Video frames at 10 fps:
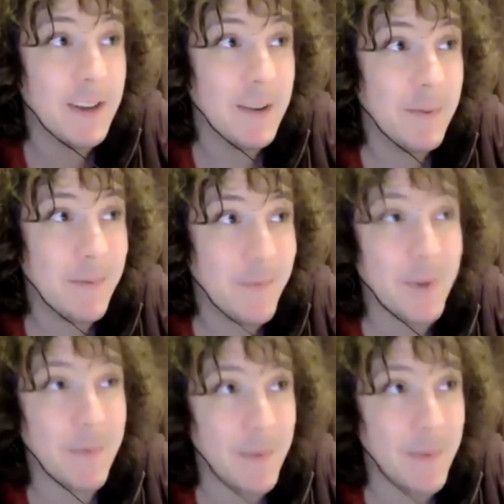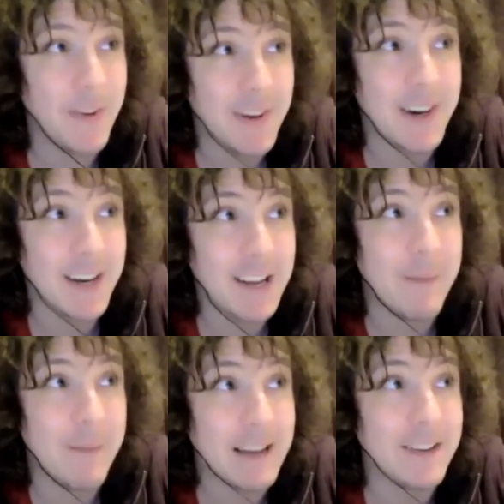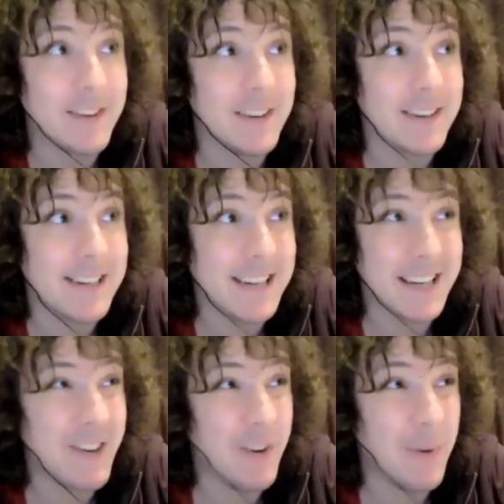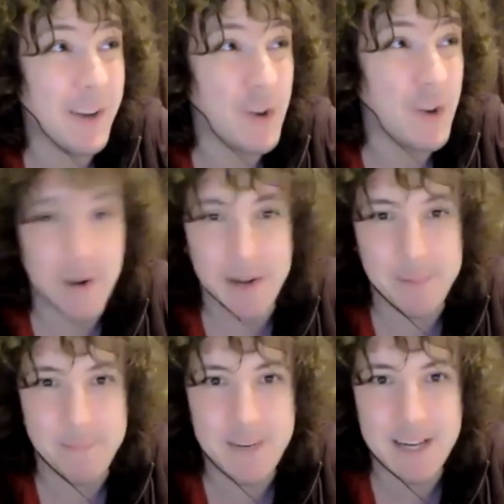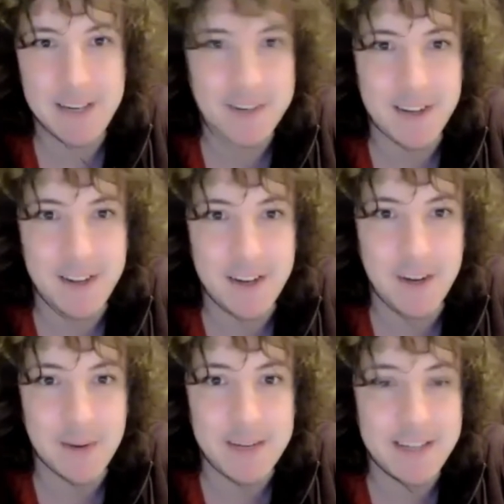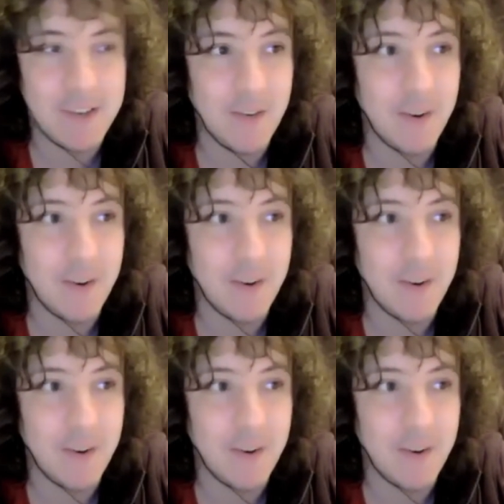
for the first time, and because that's the only way you can really test it. It's not